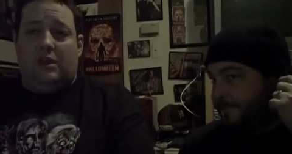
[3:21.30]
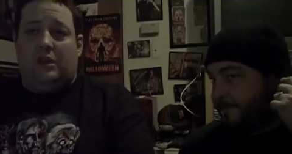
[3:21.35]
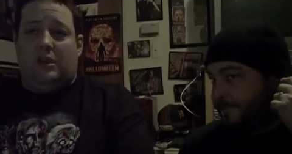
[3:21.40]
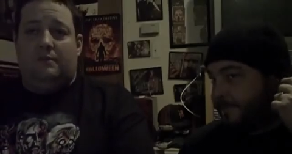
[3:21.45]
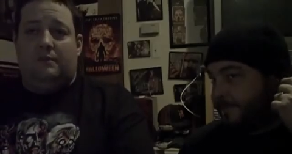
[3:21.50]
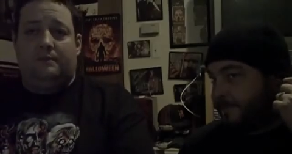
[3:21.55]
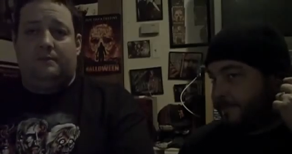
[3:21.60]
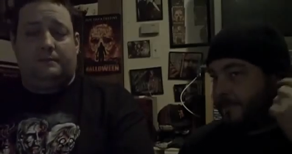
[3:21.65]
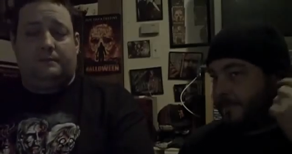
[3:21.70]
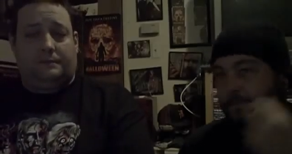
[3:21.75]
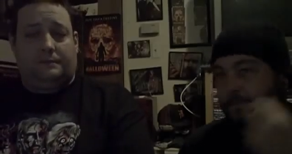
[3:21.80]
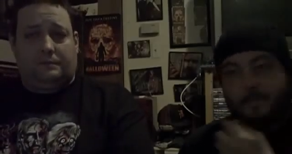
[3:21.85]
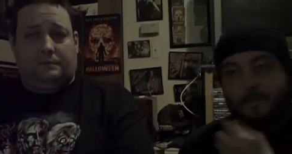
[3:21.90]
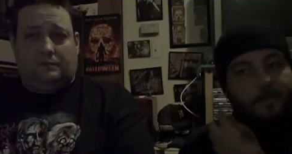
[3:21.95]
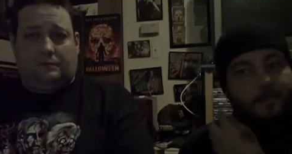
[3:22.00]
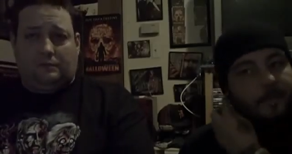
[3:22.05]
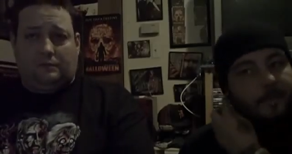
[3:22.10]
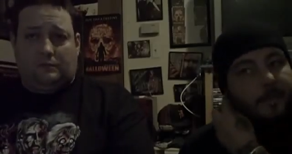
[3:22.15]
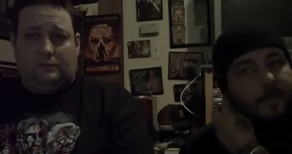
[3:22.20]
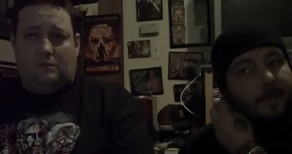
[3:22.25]
Speaker 1: me
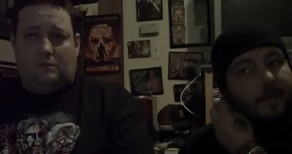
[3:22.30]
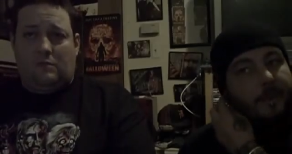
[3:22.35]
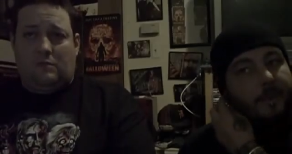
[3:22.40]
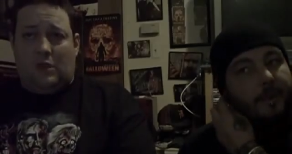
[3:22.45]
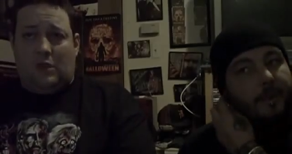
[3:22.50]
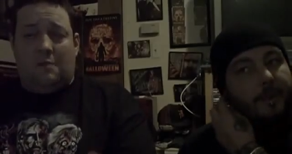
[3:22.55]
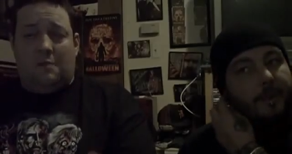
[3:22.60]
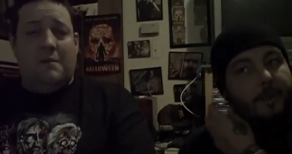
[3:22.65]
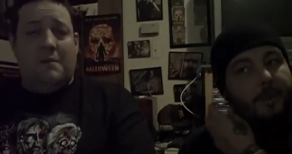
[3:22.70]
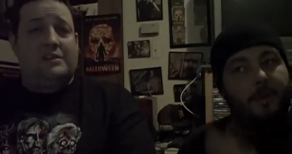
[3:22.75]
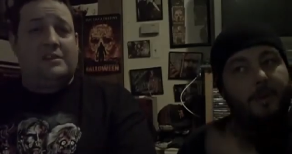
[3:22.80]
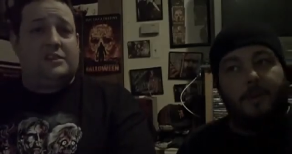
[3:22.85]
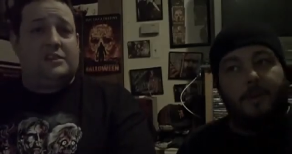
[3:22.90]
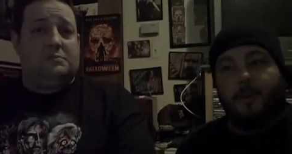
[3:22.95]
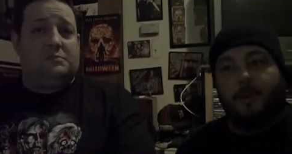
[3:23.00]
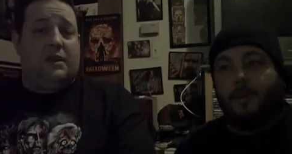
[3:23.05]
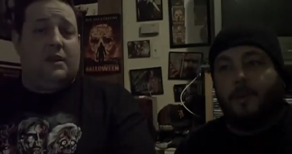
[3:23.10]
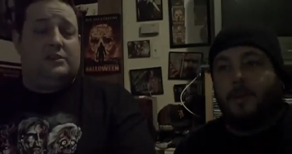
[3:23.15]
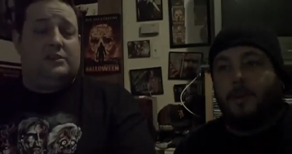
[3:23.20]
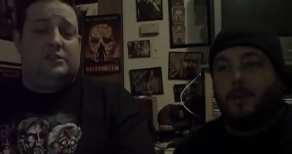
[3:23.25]
a
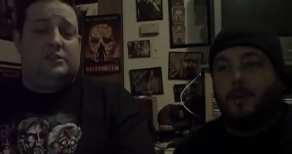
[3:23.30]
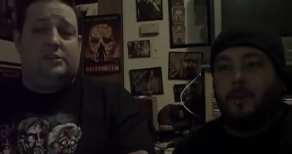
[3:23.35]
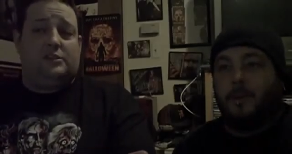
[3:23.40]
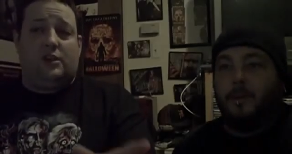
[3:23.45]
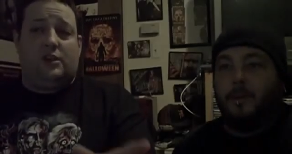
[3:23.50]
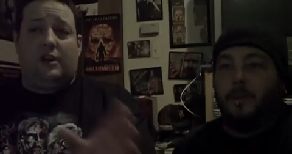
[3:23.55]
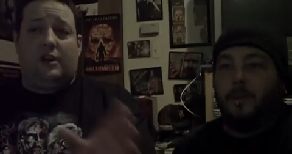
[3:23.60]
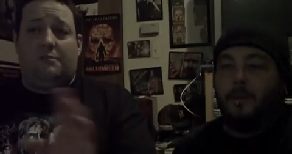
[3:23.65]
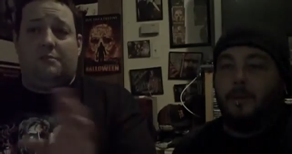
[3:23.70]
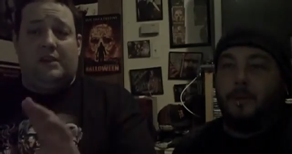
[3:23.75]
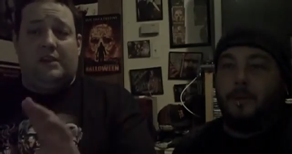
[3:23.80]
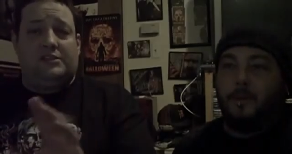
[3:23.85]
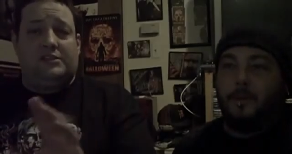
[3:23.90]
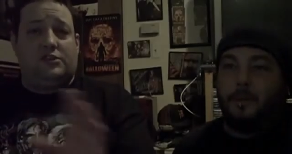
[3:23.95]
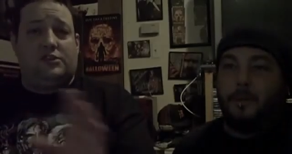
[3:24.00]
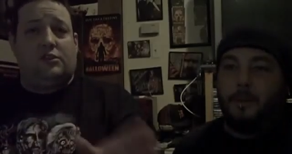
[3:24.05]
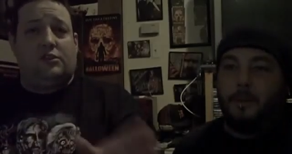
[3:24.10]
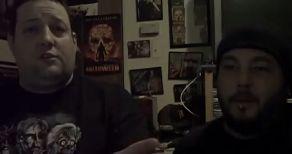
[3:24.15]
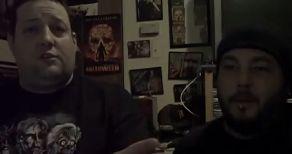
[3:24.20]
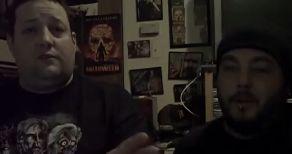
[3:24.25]
message message, not a
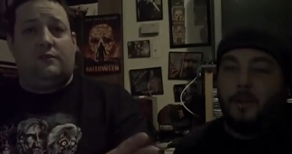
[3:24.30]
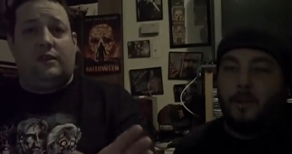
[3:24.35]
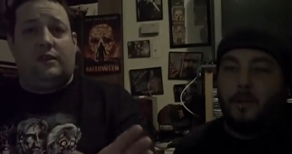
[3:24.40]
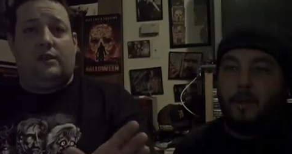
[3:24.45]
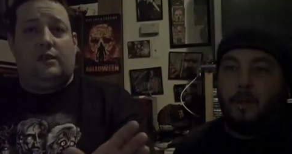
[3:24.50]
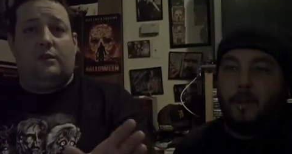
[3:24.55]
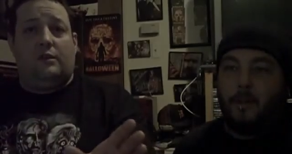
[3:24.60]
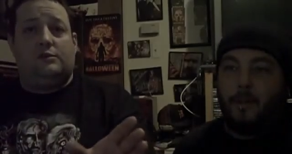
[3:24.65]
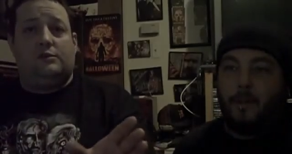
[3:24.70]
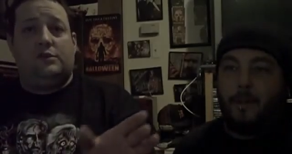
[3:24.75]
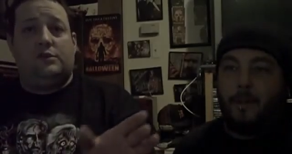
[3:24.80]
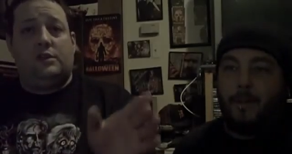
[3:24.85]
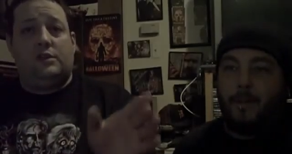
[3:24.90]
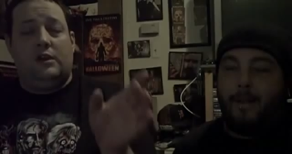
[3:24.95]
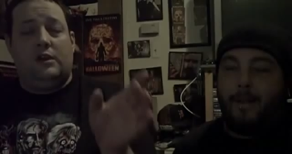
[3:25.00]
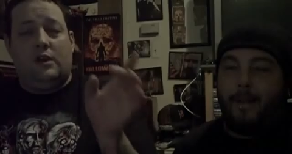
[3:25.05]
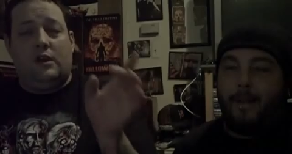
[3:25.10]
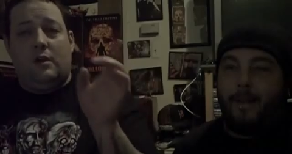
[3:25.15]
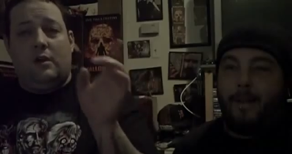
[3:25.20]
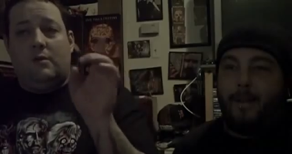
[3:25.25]
message under the videos,
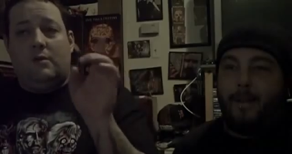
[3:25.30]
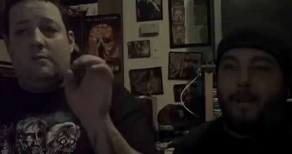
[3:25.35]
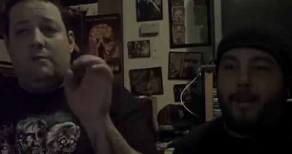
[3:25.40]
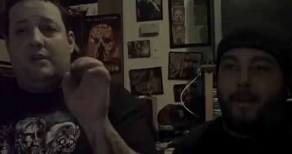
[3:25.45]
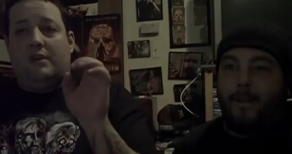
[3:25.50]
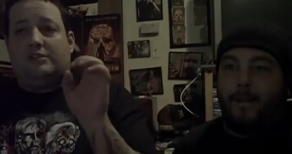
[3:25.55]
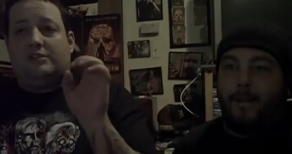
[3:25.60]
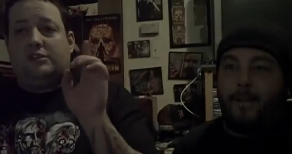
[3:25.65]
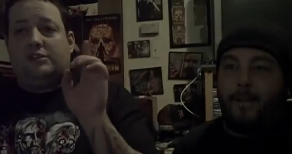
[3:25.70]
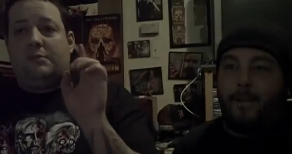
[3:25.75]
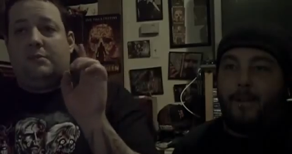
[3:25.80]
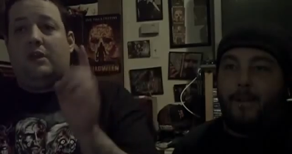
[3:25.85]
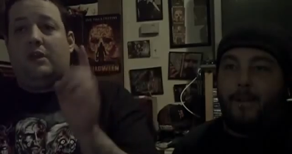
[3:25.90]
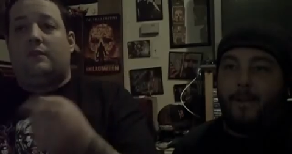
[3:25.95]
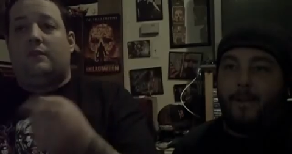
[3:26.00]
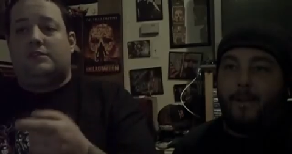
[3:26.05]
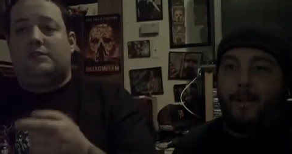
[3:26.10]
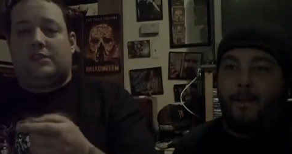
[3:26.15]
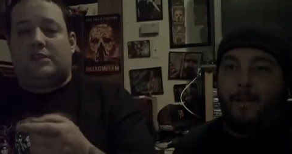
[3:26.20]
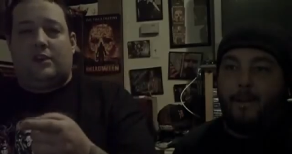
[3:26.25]
but message me
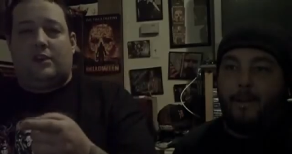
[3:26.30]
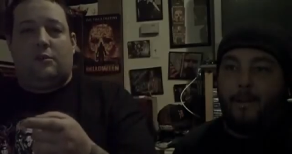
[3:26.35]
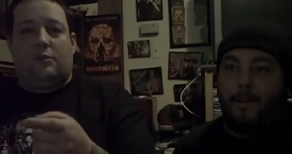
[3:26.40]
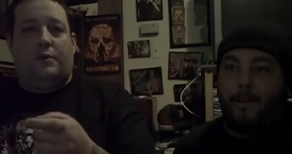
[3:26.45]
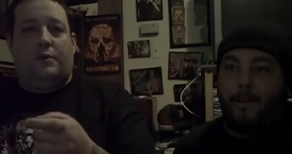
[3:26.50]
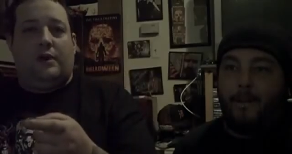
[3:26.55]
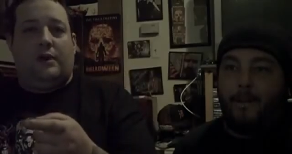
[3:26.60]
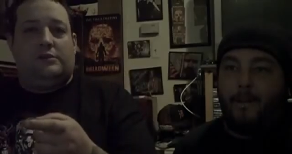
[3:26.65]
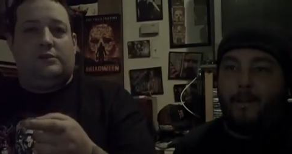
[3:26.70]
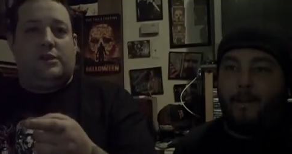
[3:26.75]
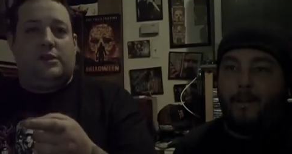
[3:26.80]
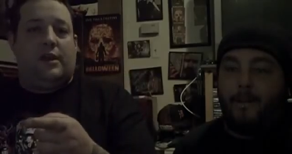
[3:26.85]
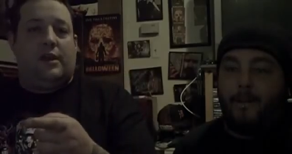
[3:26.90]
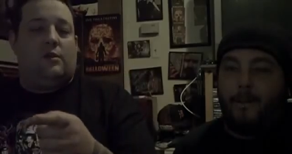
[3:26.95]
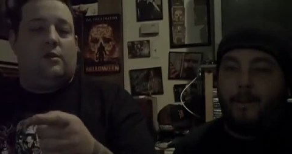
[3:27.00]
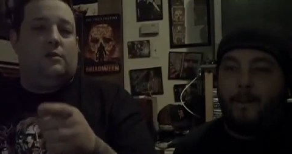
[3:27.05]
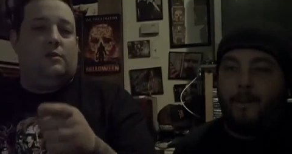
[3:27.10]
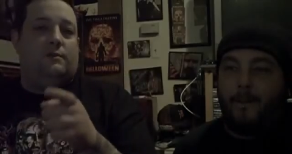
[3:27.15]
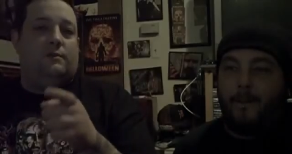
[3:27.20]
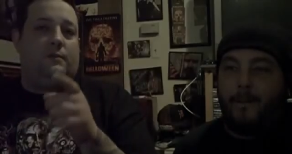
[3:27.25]
on the Psychopath
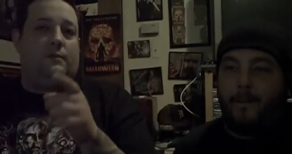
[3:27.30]
channel,